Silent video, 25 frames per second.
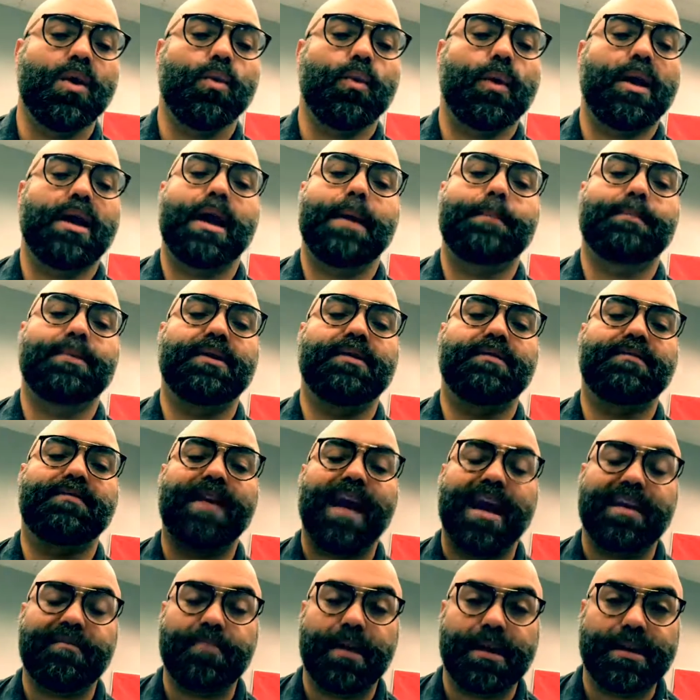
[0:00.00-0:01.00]
where I put
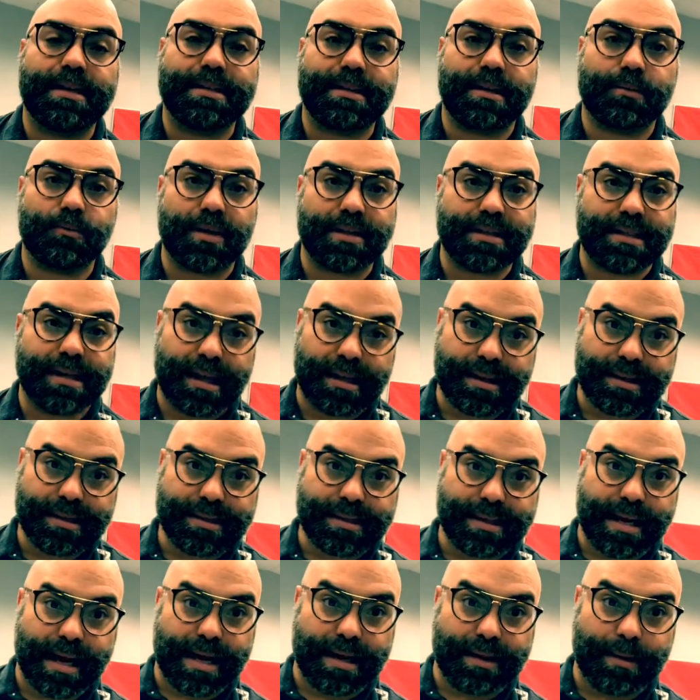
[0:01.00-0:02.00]
5 pennies on one side of the
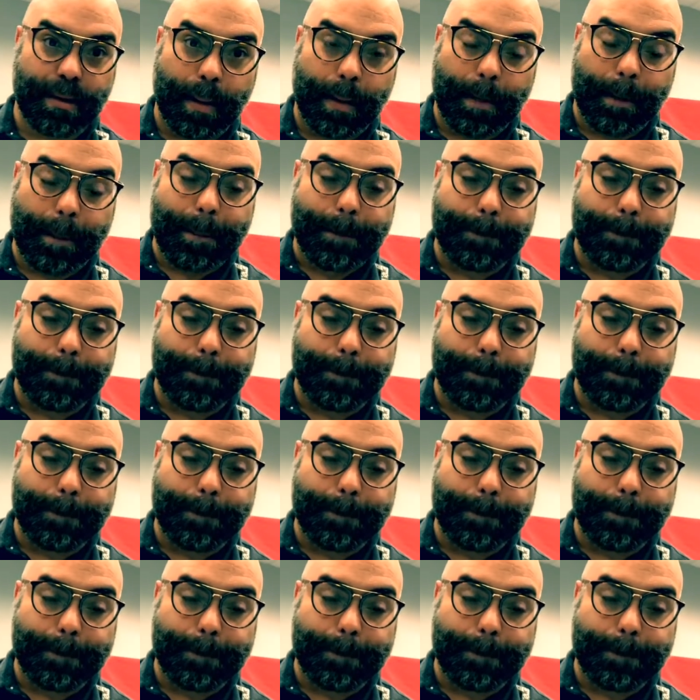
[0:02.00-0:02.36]
stand,